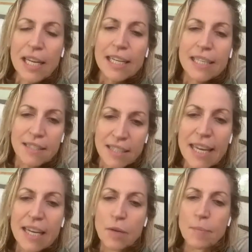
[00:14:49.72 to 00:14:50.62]
need a
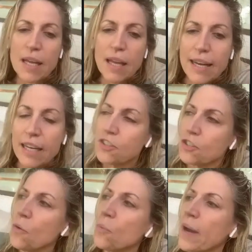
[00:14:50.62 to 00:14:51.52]
team, and it's
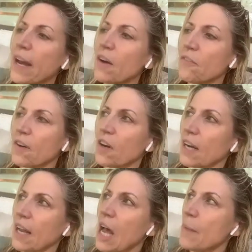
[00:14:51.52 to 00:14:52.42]
so rare for a
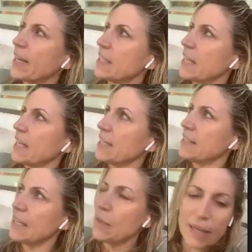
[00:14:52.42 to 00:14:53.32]
comic to get a
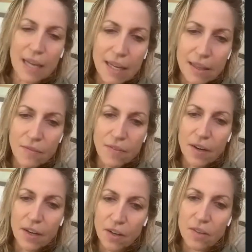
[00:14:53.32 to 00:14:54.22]
team behind them
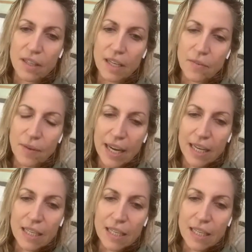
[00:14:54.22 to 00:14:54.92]
very early, right?